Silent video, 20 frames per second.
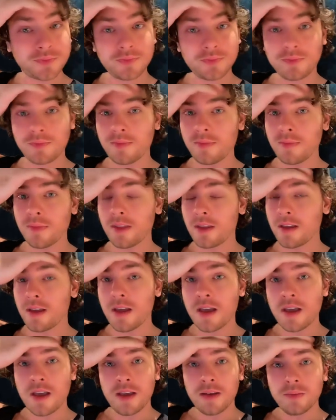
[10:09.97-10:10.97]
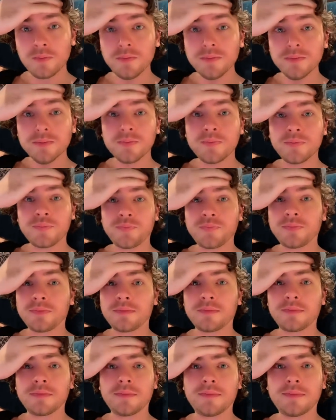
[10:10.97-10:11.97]

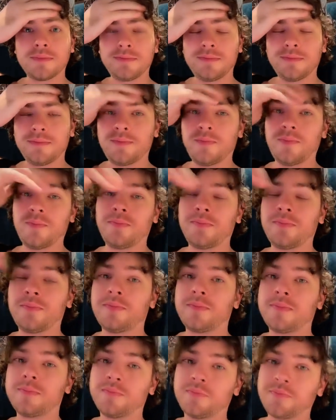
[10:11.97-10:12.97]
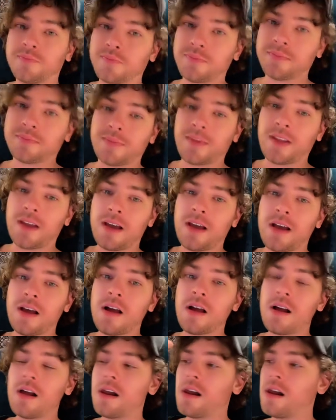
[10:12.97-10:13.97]

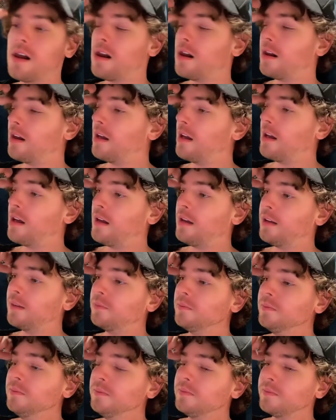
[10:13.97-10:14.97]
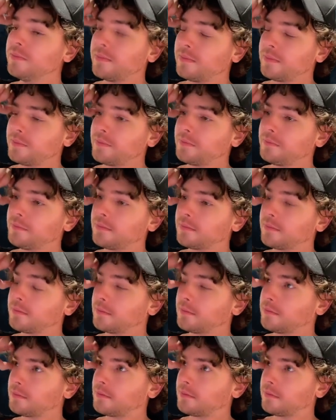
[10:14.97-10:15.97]

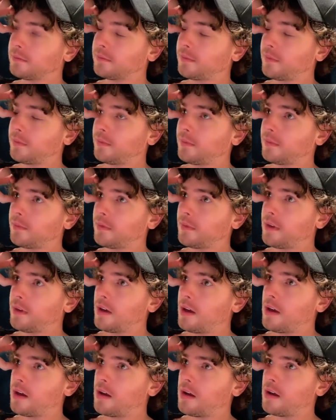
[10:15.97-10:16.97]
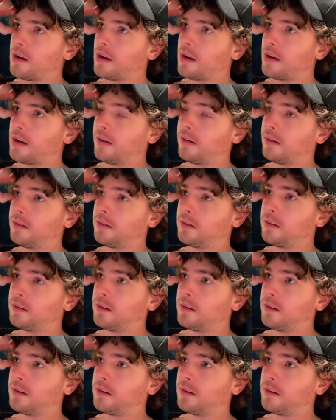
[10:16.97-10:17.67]
(no one is talking)